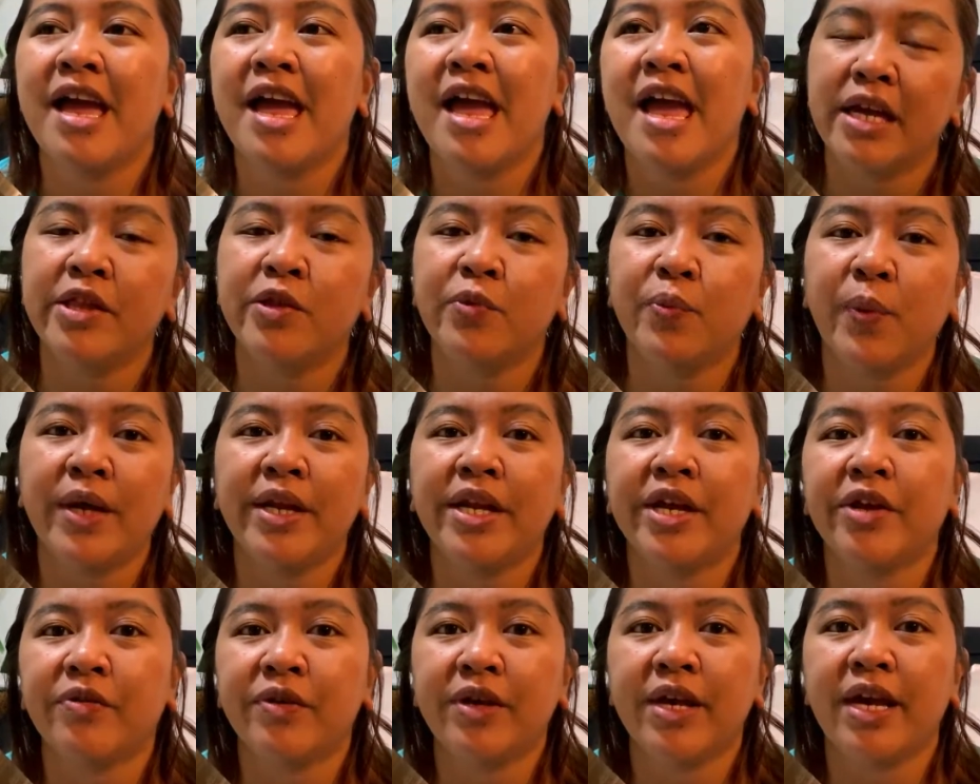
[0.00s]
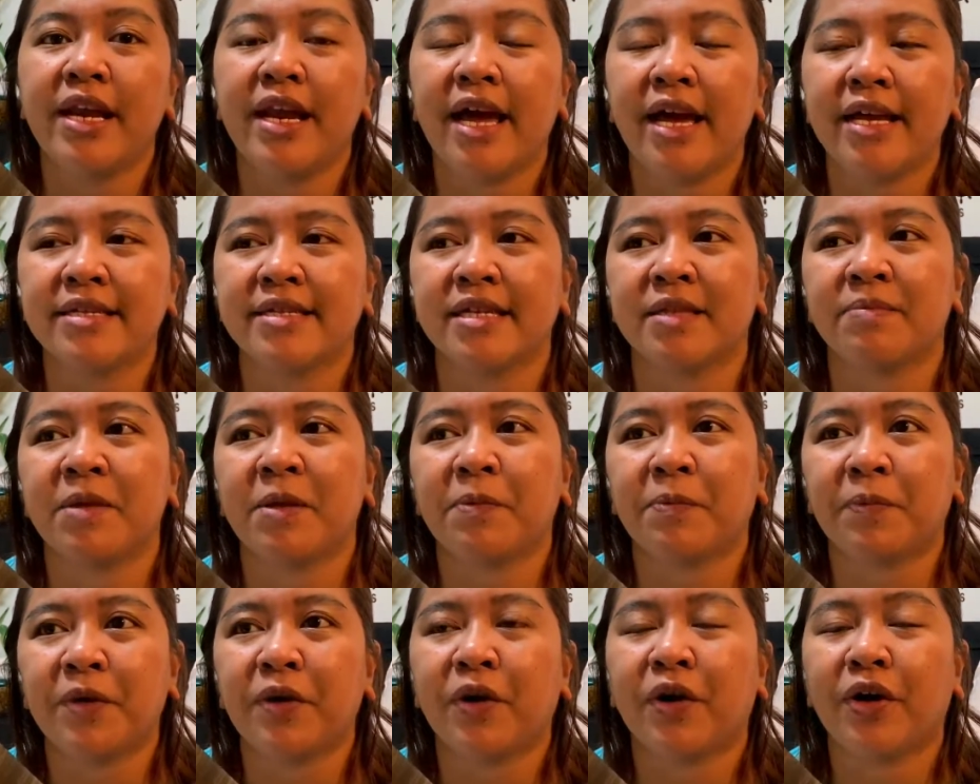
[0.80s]
And when I realized that my
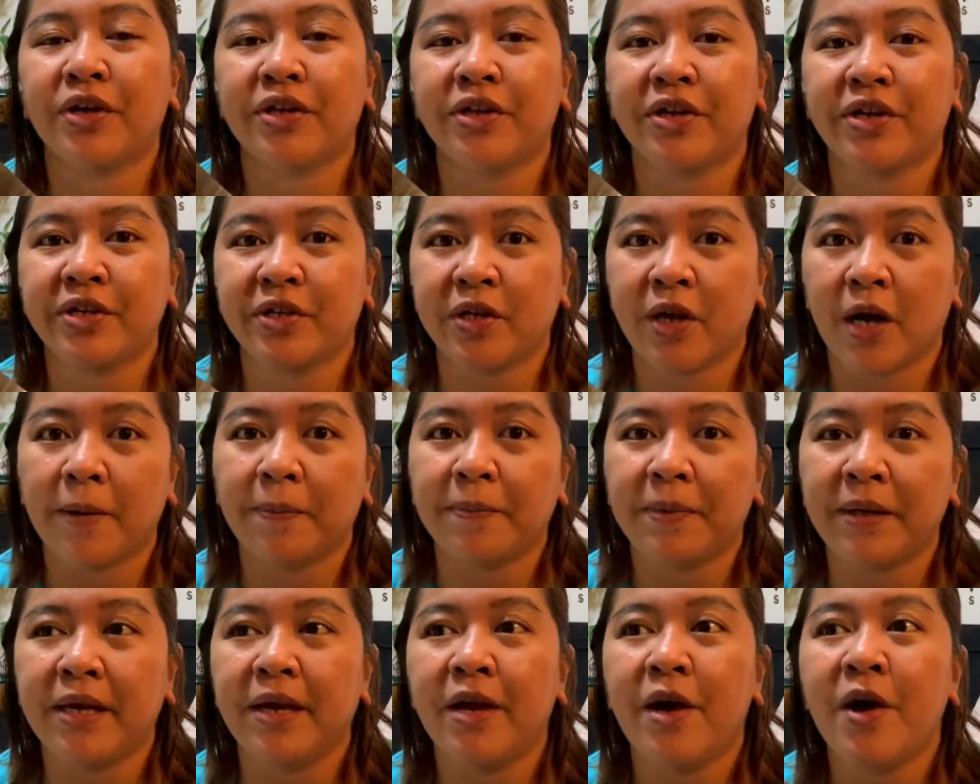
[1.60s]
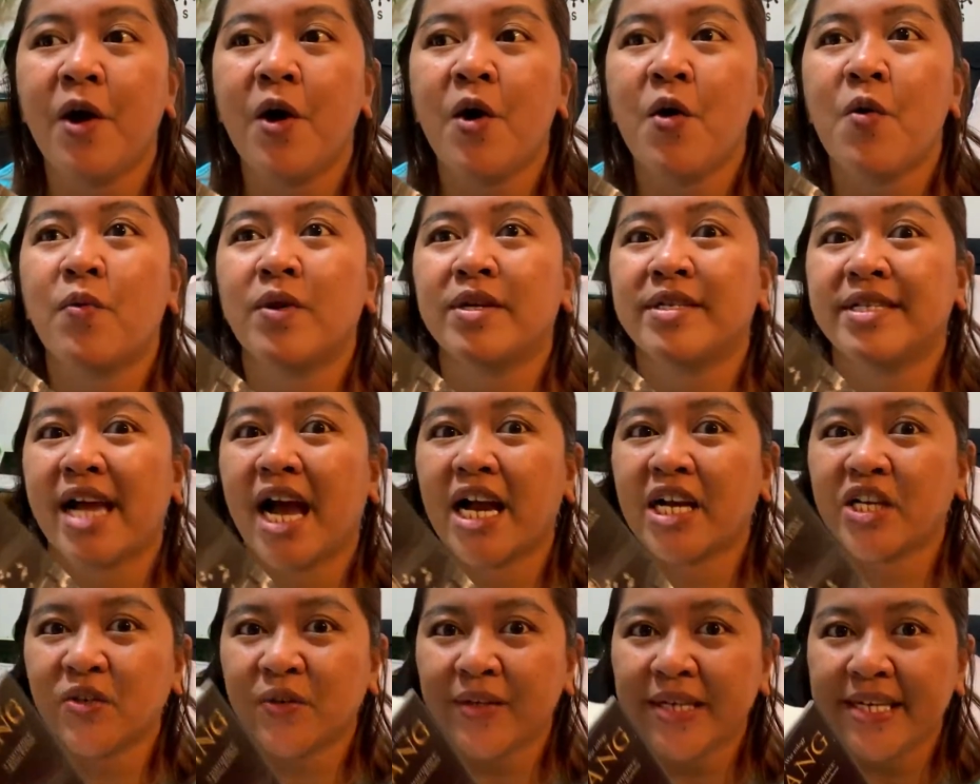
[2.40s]
pre-ordered copy was
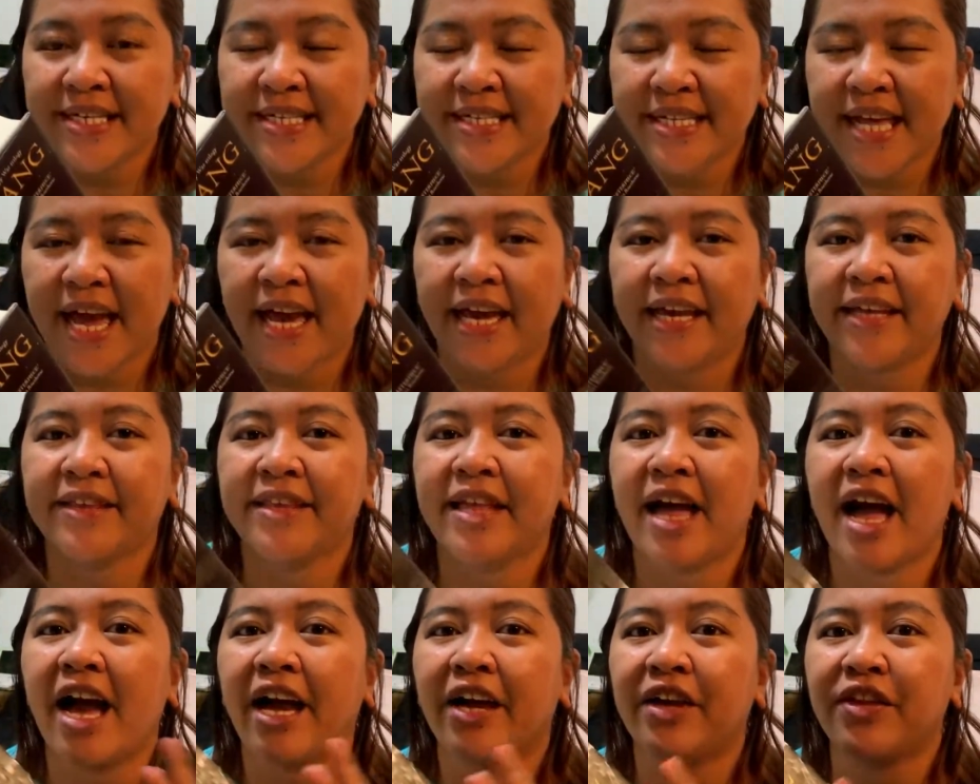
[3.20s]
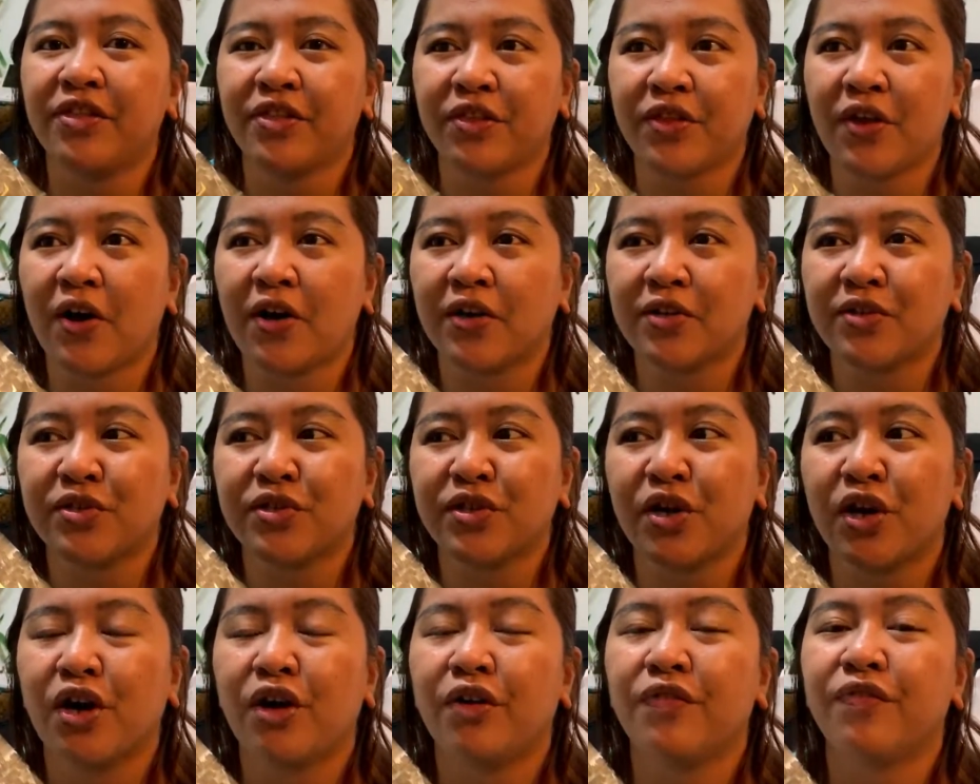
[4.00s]
actually signed, I thought
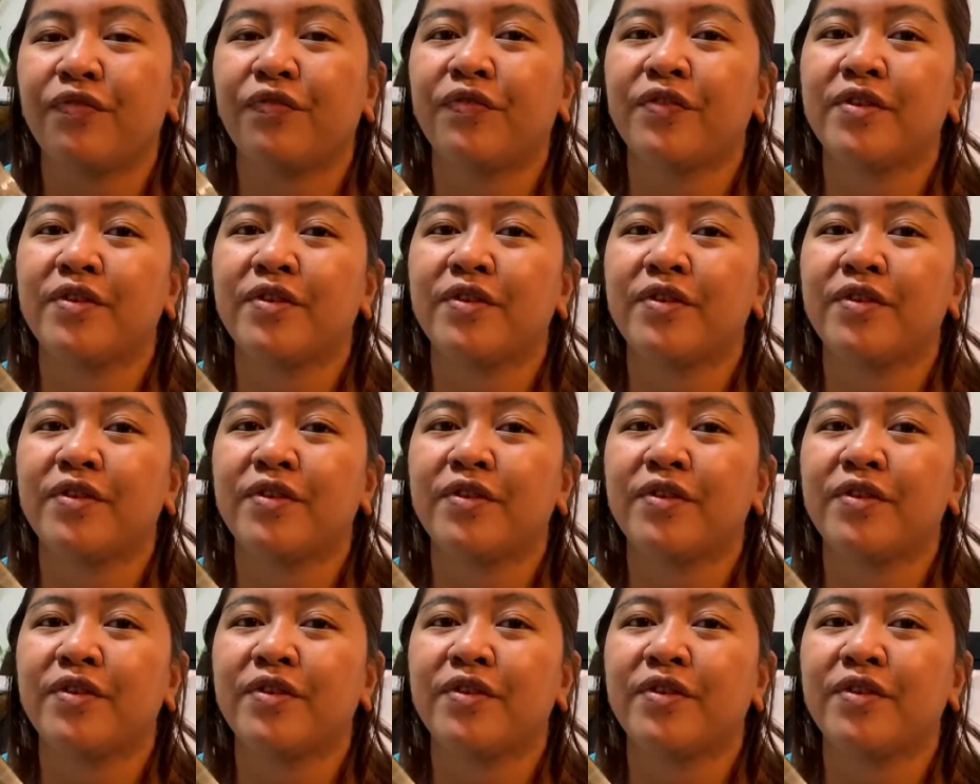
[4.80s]
of